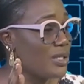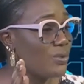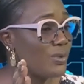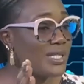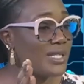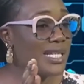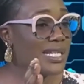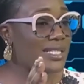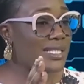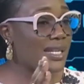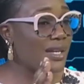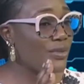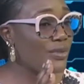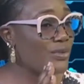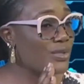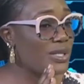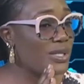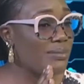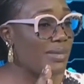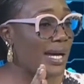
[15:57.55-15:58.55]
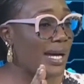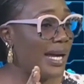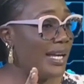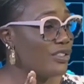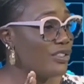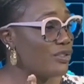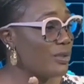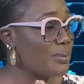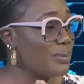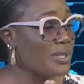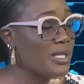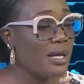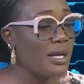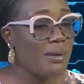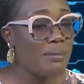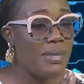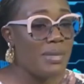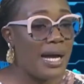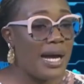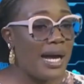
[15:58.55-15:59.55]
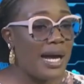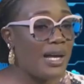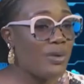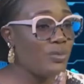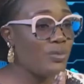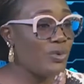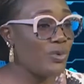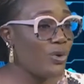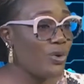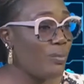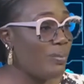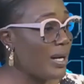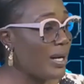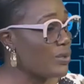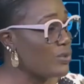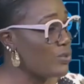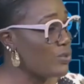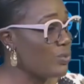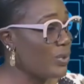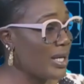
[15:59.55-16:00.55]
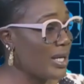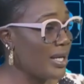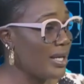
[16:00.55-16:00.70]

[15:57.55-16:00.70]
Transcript: Once I start using my eye drops, my eye will go back to